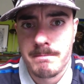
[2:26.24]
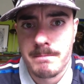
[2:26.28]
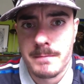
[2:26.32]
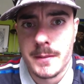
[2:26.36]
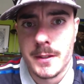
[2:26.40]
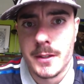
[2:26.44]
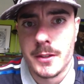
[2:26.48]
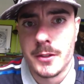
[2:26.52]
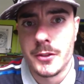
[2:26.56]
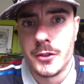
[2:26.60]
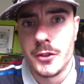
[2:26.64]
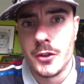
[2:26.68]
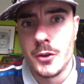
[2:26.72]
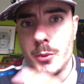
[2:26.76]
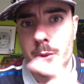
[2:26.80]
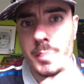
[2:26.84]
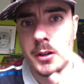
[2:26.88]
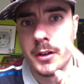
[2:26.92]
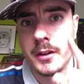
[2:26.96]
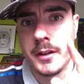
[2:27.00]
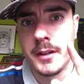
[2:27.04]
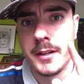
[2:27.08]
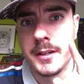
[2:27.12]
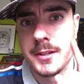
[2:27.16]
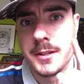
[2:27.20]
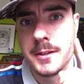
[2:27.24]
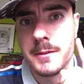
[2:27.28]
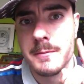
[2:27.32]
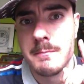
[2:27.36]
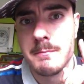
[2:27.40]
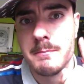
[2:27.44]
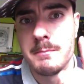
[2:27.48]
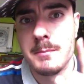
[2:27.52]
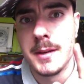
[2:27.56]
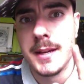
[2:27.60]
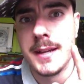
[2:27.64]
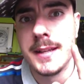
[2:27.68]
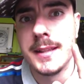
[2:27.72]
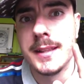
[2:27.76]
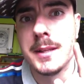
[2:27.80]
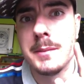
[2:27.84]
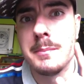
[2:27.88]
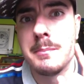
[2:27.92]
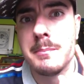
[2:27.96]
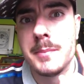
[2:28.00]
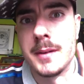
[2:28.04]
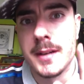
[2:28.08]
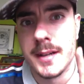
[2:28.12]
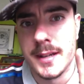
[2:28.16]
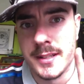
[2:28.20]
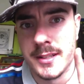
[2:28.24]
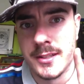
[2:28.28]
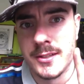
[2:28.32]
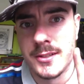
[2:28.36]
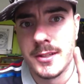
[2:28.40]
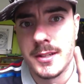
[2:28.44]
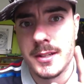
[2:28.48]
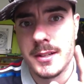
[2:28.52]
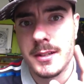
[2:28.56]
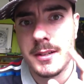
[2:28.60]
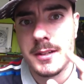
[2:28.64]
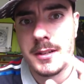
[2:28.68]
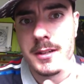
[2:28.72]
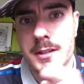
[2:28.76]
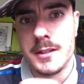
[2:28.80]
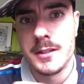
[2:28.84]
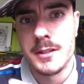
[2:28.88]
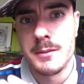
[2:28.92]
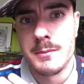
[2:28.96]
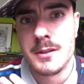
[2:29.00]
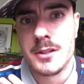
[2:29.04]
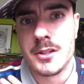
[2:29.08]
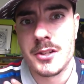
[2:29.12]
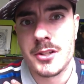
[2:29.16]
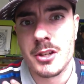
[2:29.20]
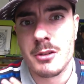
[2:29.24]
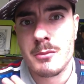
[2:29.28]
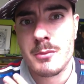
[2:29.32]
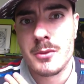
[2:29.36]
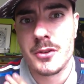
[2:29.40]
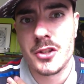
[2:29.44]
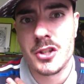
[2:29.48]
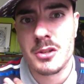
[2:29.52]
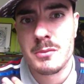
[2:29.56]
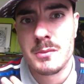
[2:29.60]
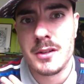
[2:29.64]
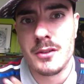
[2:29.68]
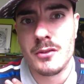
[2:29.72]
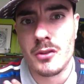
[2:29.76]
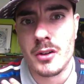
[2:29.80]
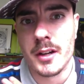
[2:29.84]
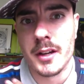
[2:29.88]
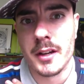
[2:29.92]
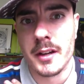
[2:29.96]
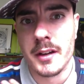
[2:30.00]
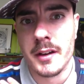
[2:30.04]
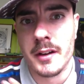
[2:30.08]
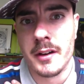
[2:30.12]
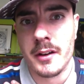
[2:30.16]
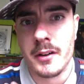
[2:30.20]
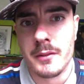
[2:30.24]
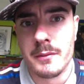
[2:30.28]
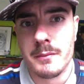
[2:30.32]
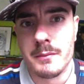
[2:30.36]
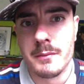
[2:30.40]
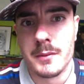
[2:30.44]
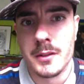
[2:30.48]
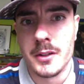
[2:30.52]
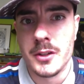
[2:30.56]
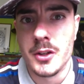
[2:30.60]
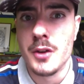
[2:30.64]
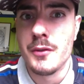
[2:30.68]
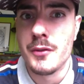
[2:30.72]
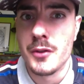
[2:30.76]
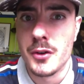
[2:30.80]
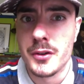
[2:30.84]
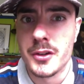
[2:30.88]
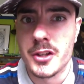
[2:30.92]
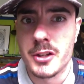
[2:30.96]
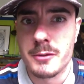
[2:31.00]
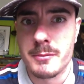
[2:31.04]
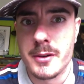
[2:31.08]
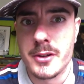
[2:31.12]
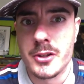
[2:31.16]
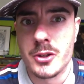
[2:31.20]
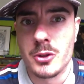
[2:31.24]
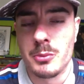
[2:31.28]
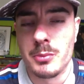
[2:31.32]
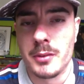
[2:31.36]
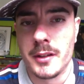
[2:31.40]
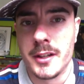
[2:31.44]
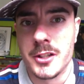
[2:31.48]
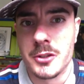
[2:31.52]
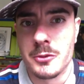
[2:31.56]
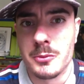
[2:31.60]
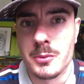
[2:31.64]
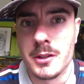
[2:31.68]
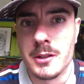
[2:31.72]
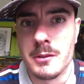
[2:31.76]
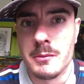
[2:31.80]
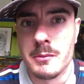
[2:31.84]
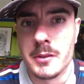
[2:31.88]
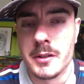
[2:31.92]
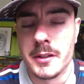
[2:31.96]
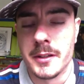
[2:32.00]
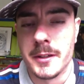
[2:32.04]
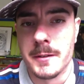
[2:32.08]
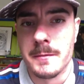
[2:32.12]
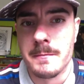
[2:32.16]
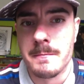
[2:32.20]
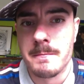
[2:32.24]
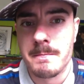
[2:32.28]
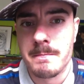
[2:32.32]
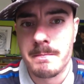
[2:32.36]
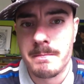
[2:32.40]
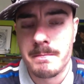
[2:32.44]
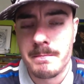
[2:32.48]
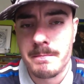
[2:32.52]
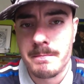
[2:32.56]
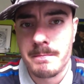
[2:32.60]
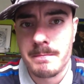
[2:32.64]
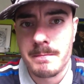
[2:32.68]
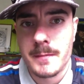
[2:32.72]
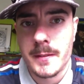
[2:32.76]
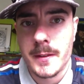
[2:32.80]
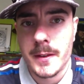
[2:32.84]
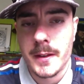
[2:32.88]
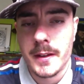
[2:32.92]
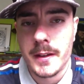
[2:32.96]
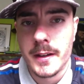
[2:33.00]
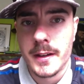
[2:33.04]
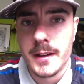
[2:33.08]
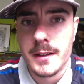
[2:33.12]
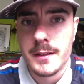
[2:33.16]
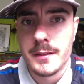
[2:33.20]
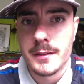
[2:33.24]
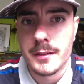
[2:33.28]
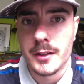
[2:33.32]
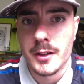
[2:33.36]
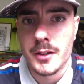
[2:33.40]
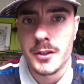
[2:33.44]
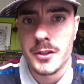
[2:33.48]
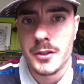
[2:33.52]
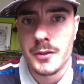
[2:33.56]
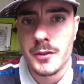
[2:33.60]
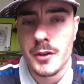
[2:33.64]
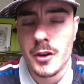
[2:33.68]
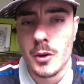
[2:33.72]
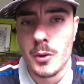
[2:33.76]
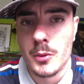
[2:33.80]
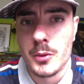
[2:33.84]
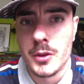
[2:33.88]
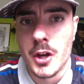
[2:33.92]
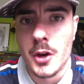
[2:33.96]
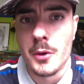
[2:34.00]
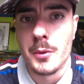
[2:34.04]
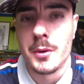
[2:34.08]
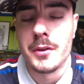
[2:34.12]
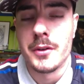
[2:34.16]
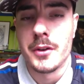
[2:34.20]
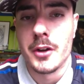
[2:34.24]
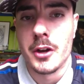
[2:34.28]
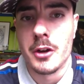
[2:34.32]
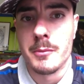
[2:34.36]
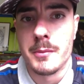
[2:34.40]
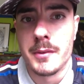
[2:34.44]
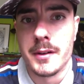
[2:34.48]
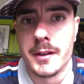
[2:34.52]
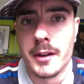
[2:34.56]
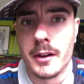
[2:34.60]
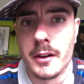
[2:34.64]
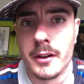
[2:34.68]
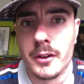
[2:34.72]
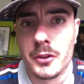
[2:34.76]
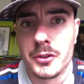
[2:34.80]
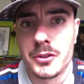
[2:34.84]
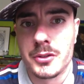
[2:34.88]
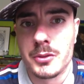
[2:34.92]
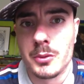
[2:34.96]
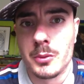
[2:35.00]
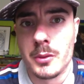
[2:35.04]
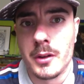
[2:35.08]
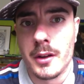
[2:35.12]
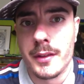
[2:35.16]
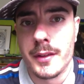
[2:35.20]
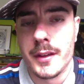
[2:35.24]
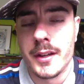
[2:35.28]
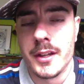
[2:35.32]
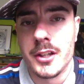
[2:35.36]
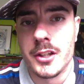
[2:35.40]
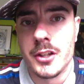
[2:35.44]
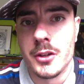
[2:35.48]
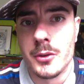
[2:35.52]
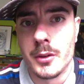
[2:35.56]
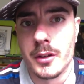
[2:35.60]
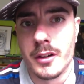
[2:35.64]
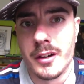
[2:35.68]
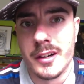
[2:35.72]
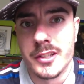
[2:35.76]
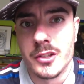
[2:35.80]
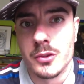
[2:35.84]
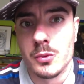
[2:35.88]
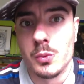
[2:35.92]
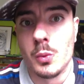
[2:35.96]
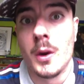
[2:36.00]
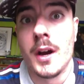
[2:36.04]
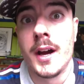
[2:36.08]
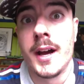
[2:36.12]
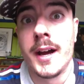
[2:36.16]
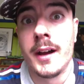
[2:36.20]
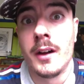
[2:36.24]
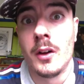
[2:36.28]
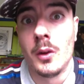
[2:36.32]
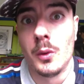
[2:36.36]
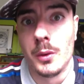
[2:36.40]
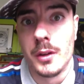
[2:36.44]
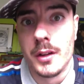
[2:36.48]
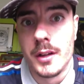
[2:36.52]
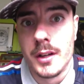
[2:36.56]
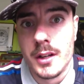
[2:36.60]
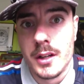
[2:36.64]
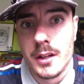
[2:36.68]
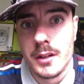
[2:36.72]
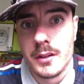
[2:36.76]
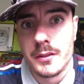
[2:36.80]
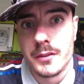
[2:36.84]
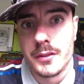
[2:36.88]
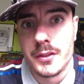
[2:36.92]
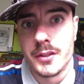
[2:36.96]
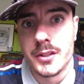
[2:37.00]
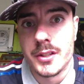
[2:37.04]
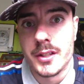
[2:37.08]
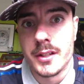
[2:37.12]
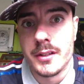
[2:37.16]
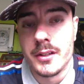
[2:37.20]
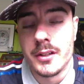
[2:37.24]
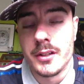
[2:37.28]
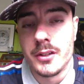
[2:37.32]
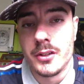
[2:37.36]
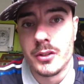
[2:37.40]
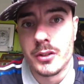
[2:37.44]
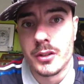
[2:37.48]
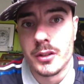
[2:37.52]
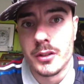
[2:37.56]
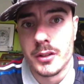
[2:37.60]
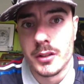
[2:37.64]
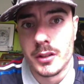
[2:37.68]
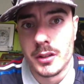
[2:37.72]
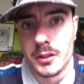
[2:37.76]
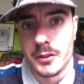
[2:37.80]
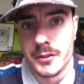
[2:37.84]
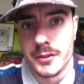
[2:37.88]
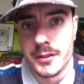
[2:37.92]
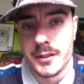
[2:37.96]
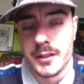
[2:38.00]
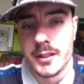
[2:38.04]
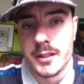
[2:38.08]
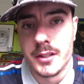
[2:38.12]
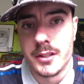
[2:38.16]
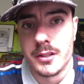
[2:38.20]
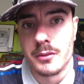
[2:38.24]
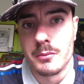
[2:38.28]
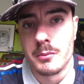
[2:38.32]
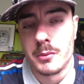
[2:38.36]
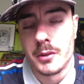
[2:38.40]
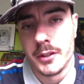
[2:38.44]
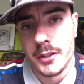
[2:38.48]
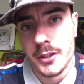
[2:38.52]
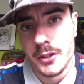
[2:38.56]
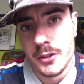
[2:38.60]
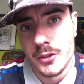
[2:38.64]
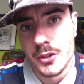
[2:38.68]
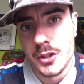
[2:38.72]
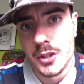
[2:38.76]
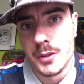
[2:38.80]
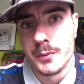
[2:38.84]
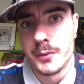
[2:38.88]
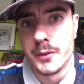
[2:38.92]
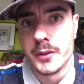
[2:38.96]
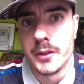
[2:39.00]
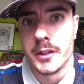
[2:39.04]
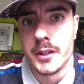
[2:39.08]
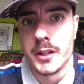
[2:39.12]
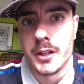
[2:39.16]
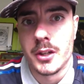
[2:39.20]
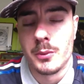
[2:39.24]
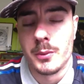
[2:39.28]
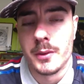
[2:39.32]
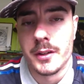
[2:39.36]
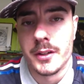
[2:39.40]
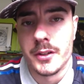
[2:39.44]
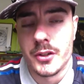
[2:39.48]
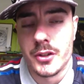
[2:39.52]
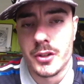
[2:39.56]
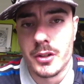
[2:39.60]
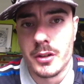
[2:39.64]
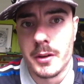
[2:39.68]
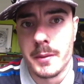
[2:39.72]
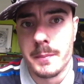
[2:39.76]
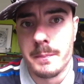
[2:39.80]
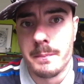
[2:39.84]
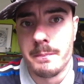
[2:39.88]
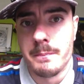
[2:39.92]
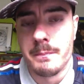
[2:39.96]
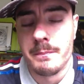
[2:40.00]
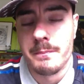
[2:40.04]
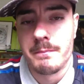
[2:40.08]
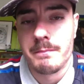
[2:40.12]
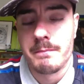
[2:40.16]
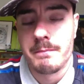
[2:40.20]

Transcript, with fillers: because you guys mean the best. You mean so much to me right here, and you've earned a special place within me. For those of you who don't know me, I also want to thank you guys as well for sending your condolences on my YouTube video, which I'm